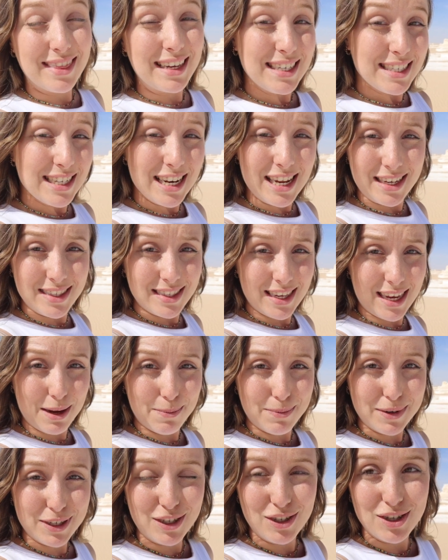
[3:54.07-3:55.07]
This
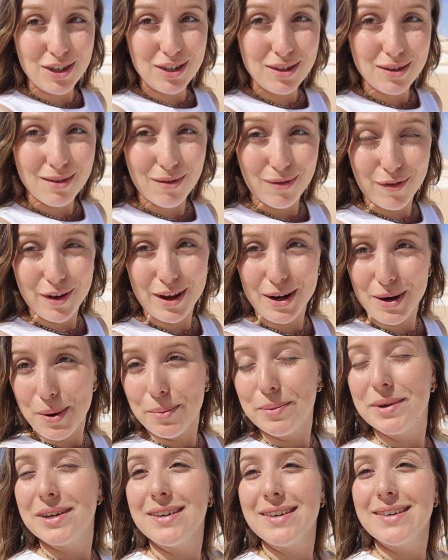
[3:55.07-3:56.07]
landscape is just
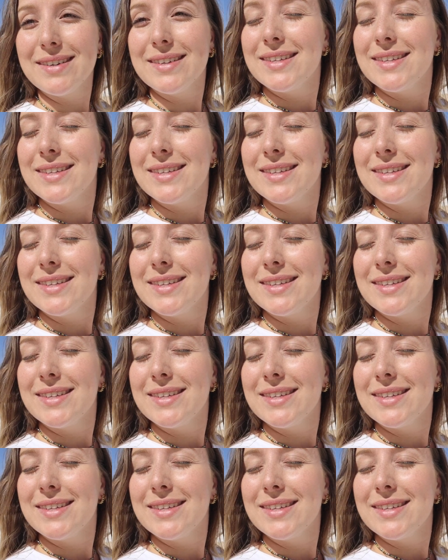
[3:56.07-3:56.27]
phenomenal.